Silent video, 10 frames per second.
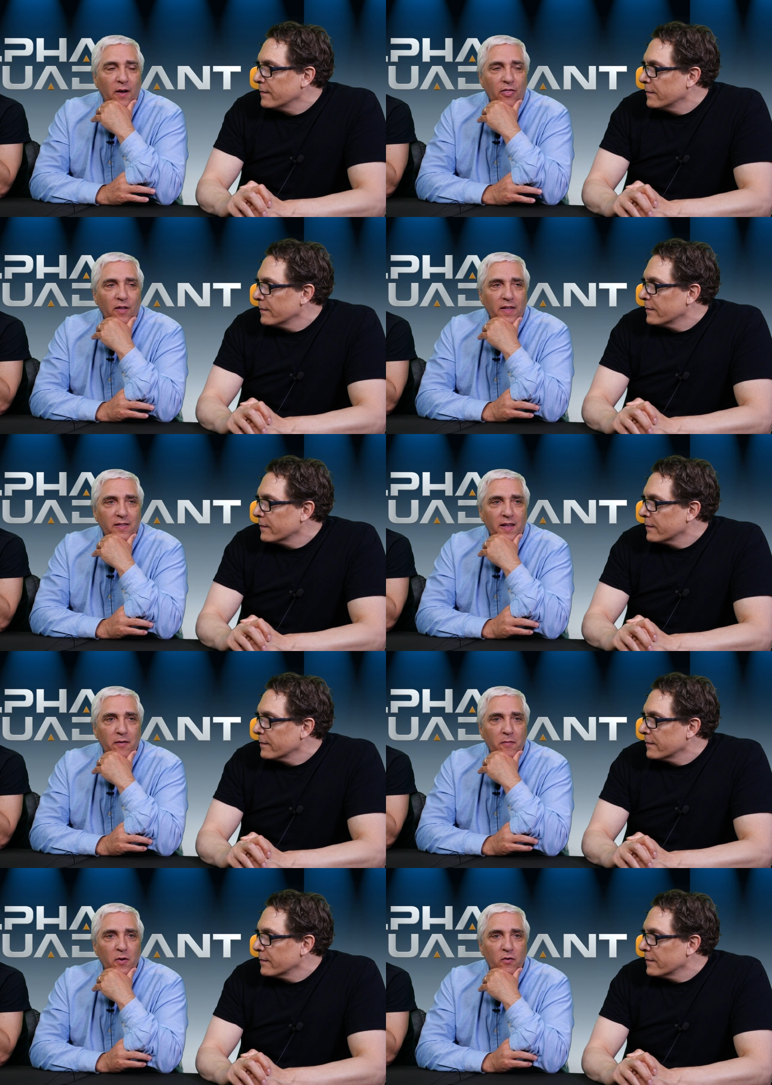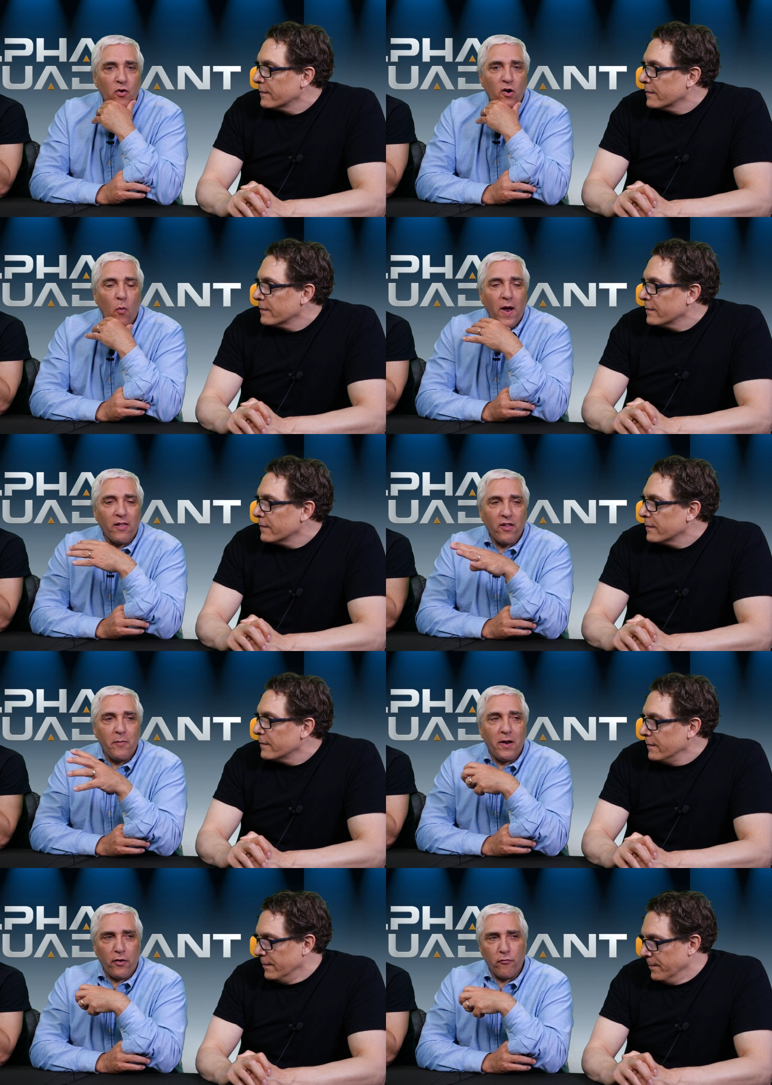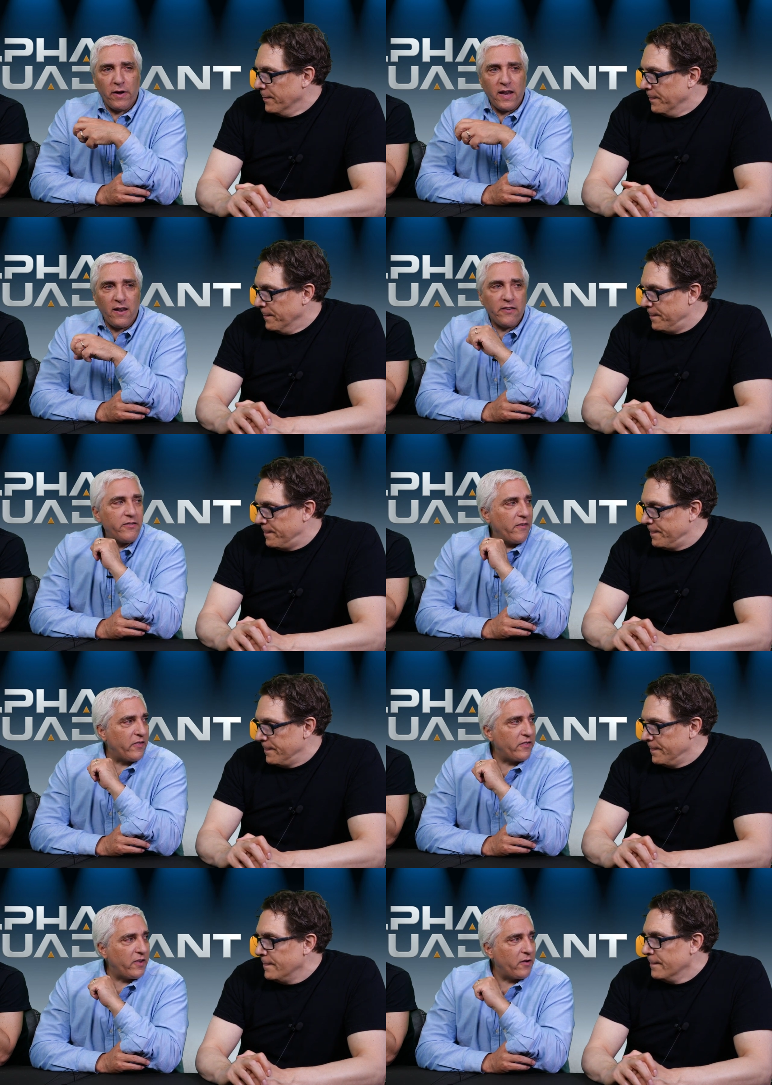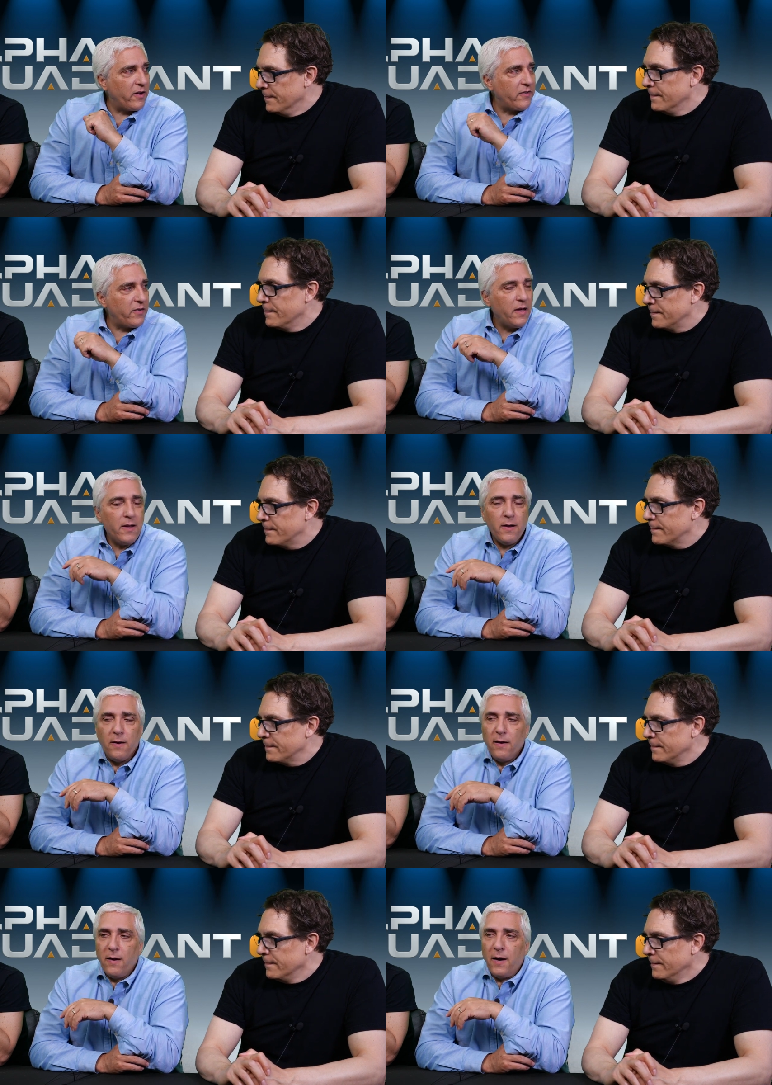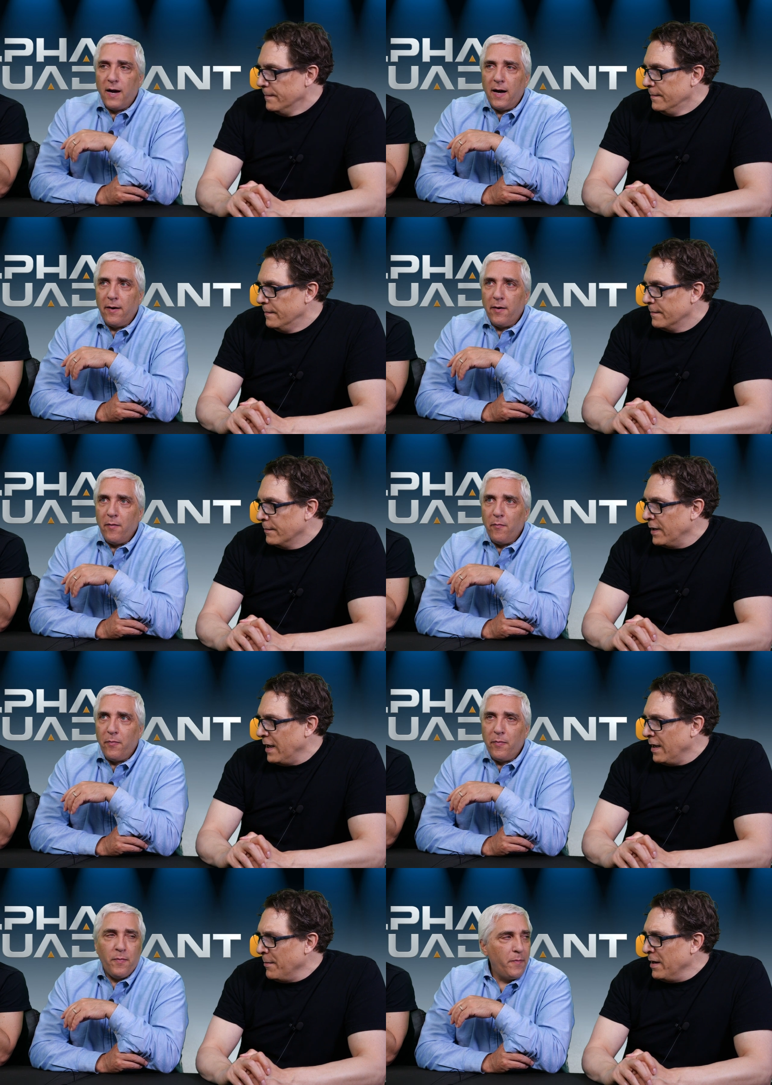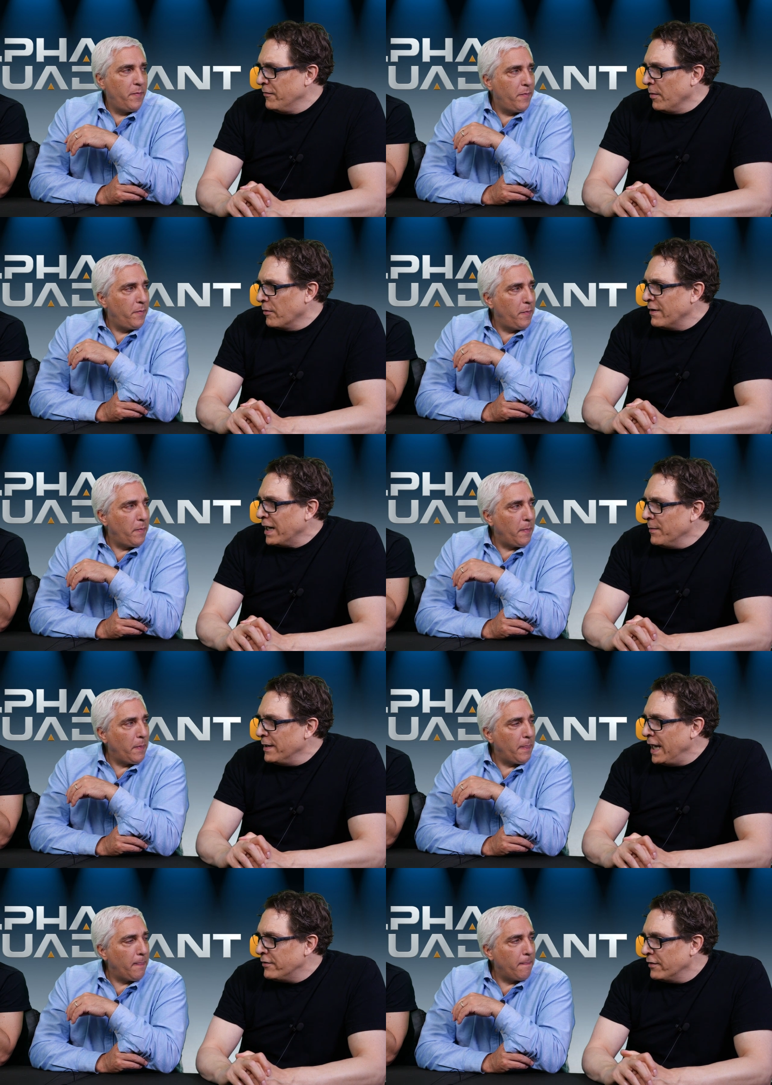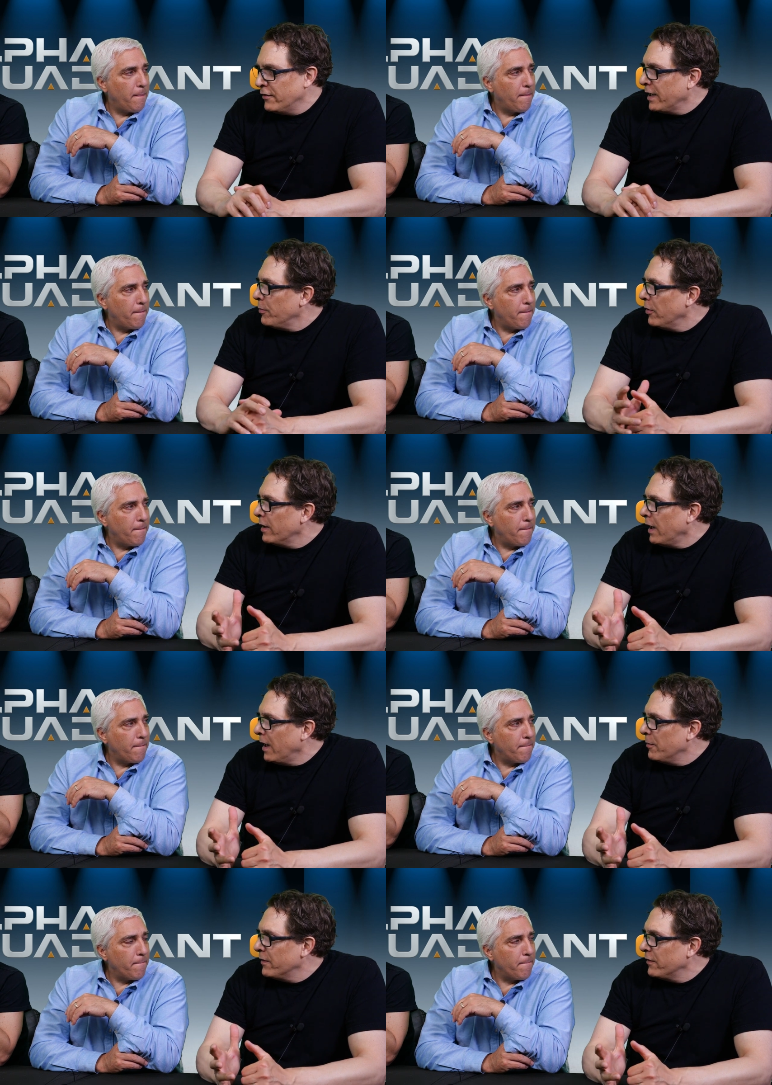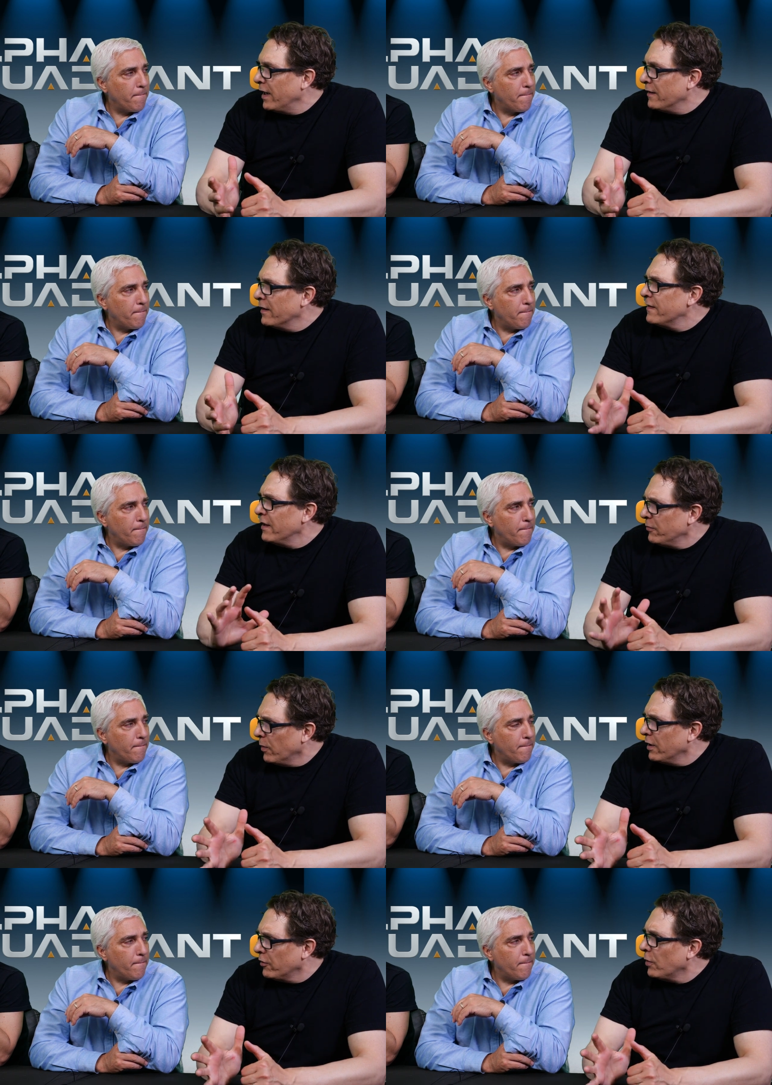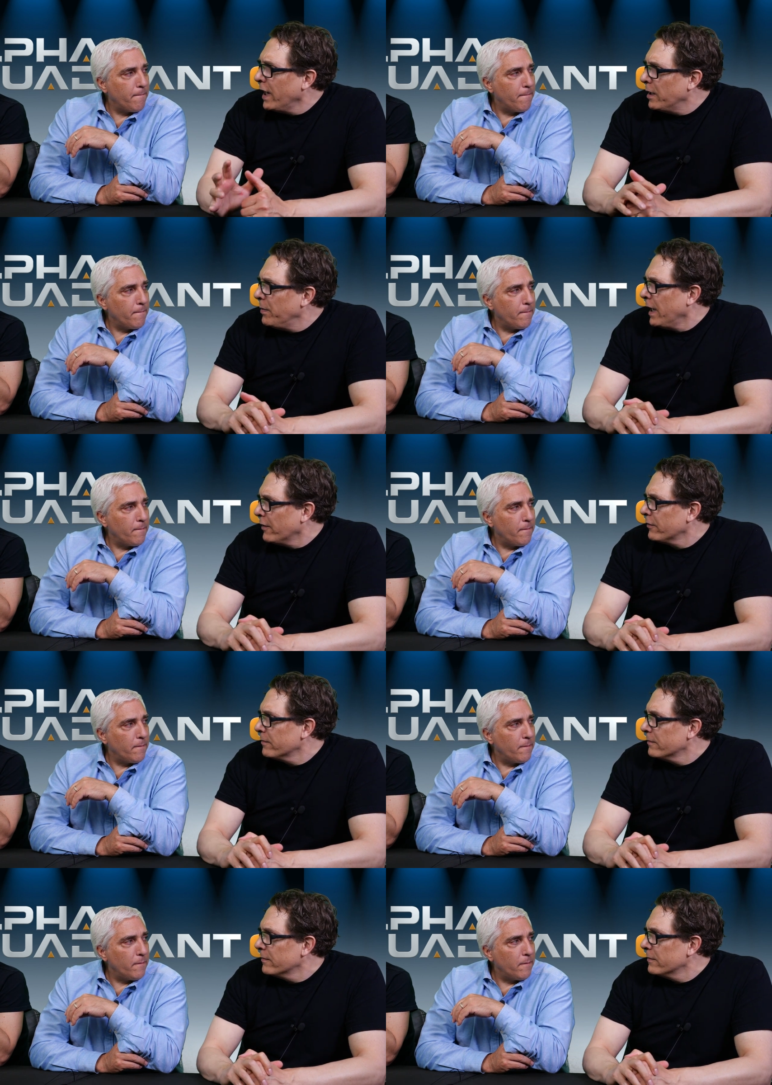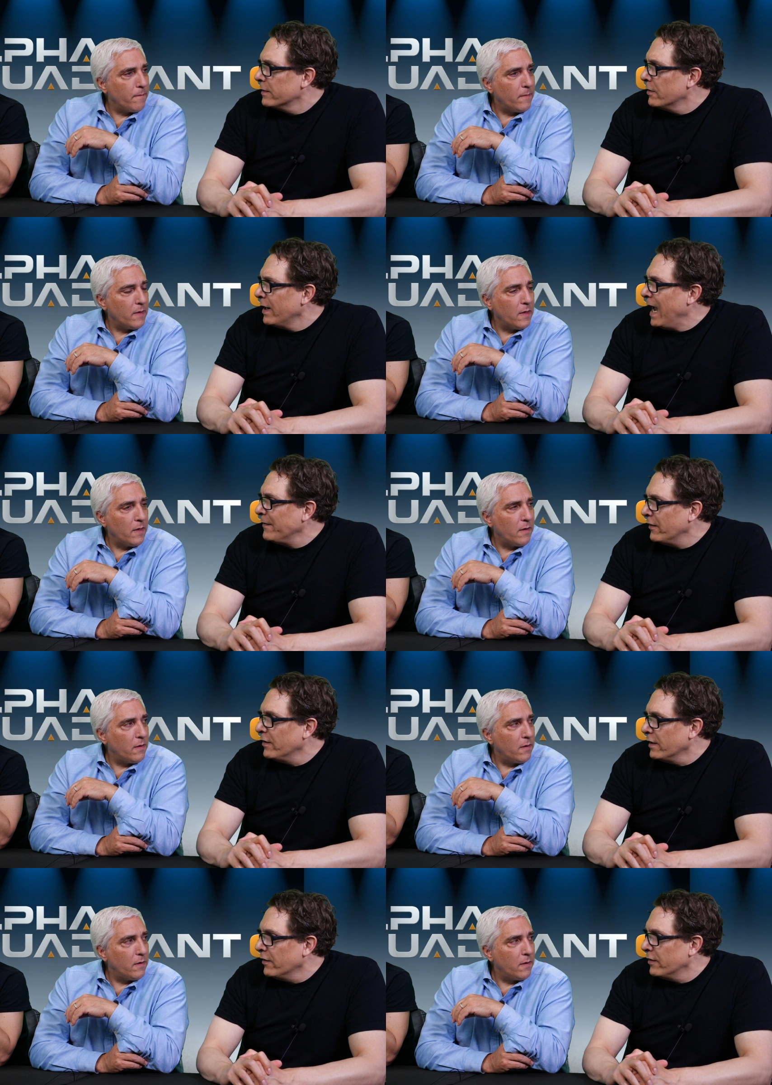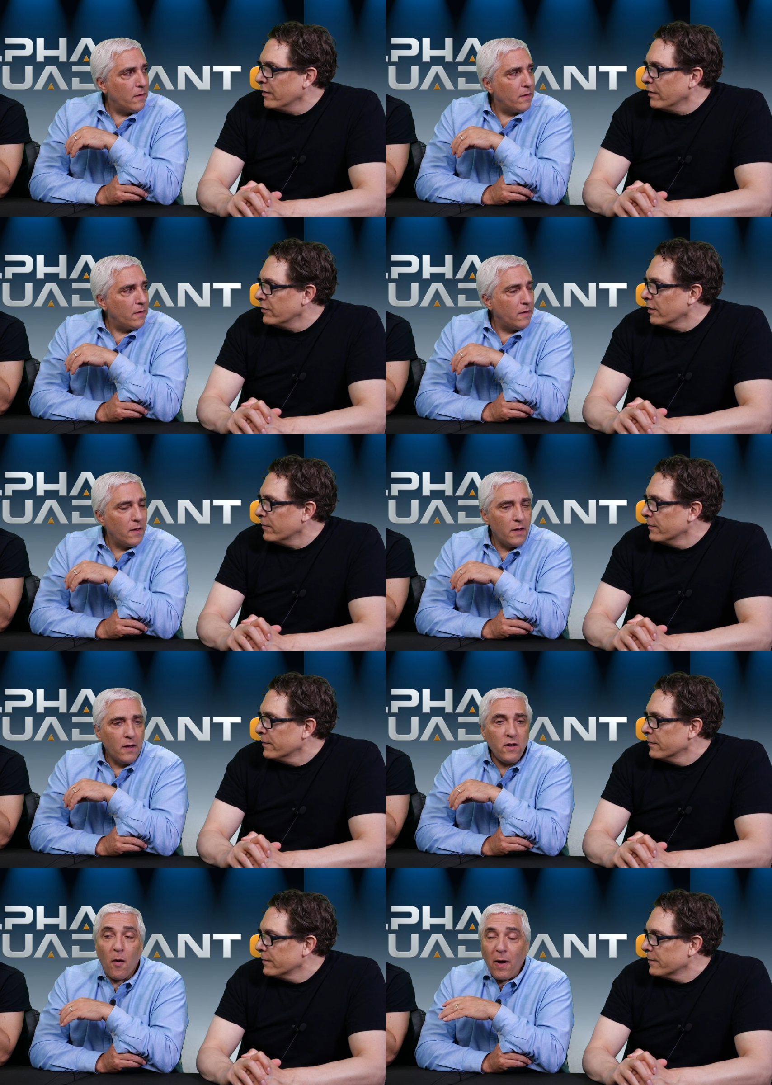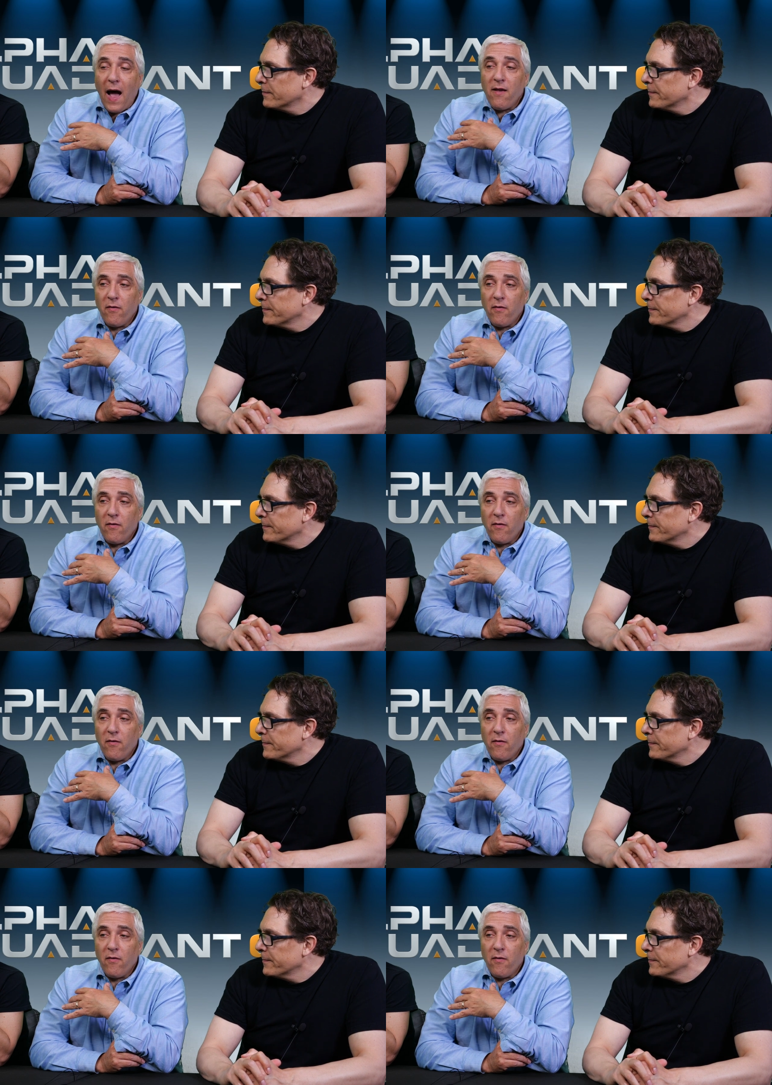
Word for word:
Speaker 1: I thought that took away a little bit of the grittiness of the series. But I mean, from a recommendation
Speaker 2: standpoint, I would say that this one is okay to pass. You don't have to see this TV show.
Speaker 1: No, but